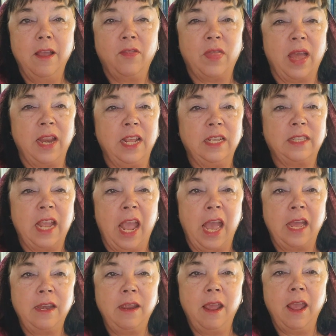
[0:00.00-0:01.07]
that his
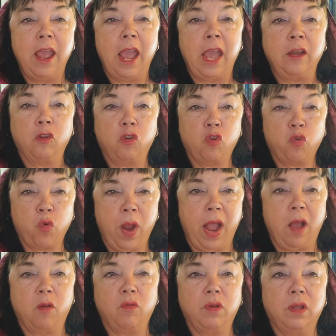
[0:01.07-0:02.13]
head and
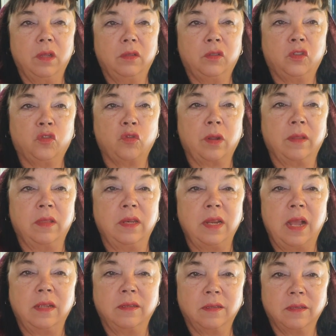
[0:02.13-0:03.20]
crown struck the
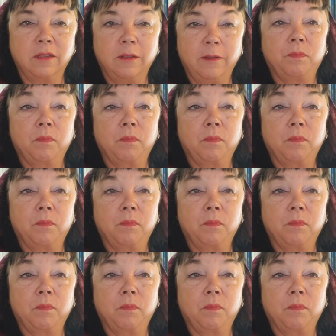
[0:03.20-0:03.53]
dust.